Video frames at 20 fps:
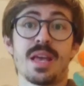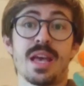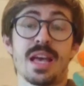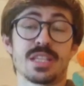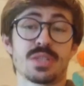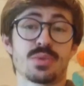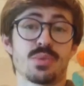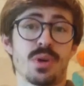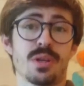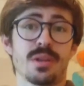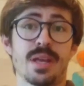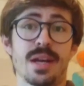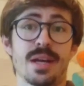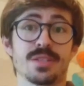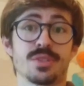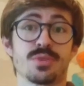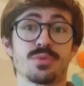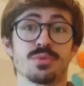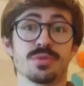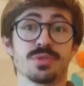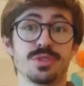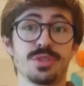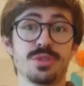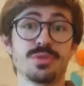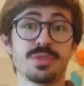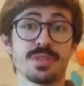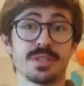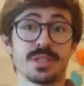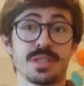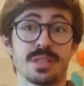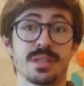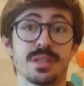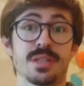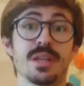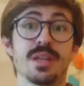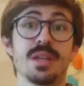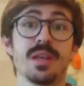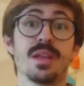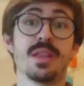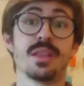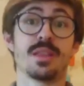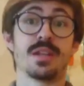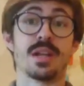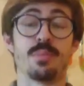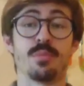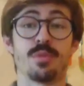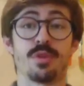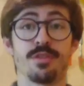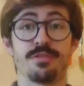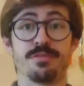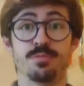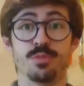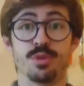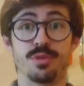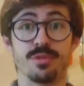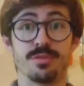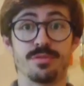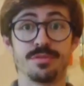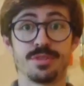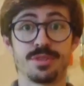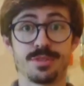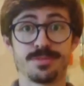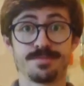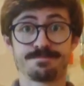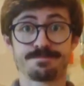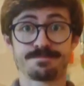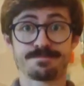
as well as reducing the number of moves.